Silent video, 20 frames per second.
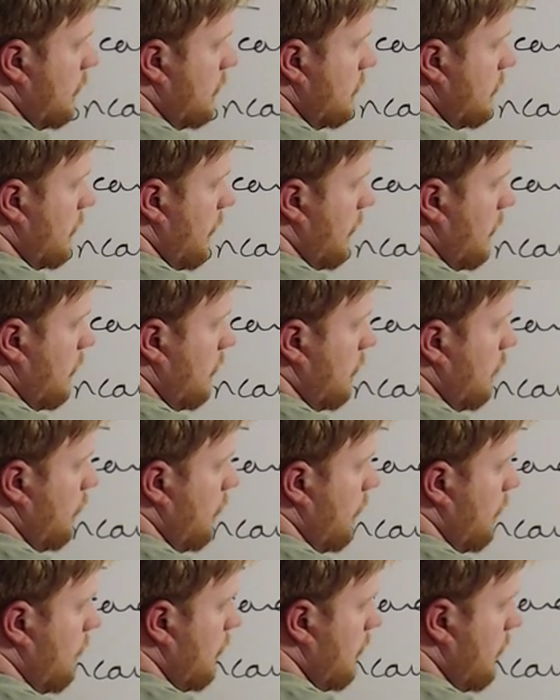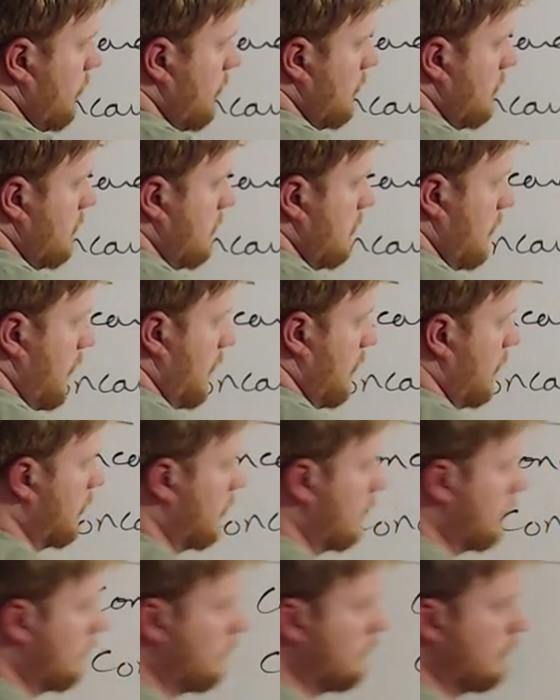second derivative is
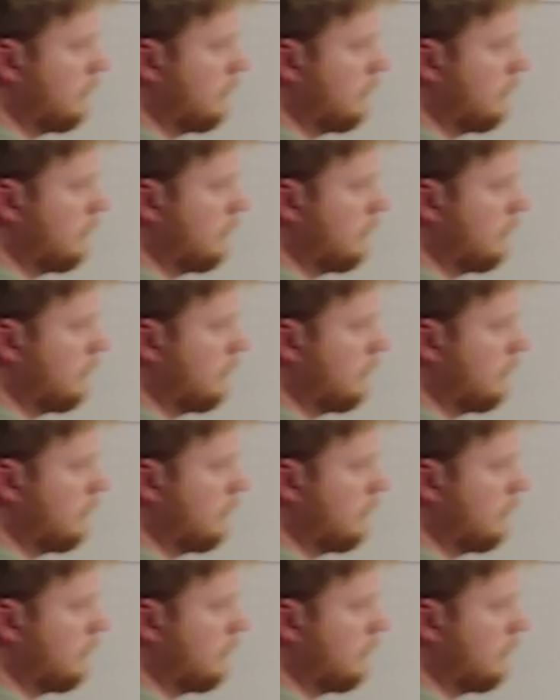negative.